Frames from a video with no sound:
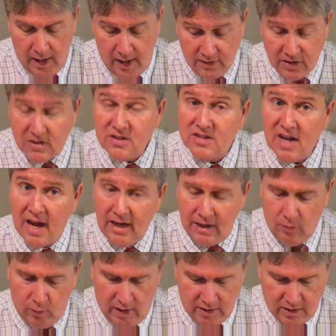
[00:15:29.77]
And the
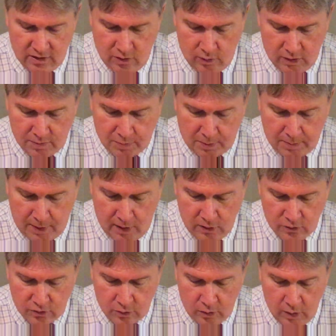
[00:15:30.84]
second way to do it is
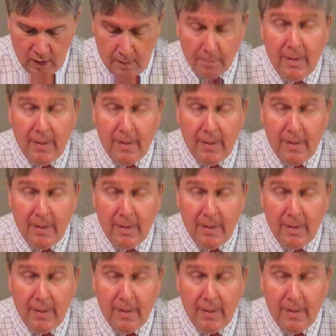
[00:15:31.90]
proposal